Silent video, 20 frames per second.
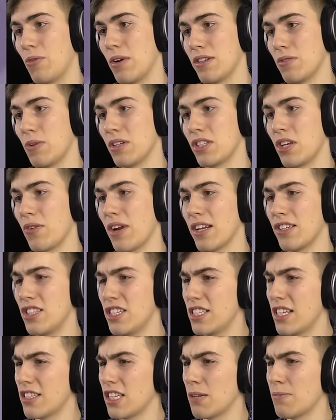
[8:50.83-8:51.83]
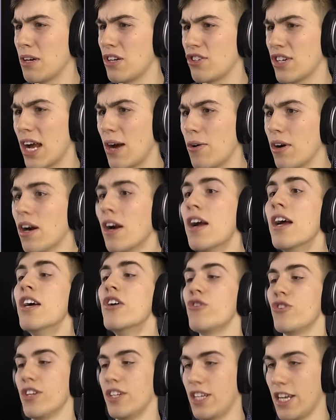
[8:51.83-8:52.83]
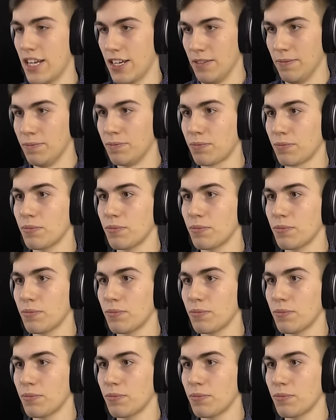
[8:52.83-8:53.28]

What's going on? She said something about a shower? She did.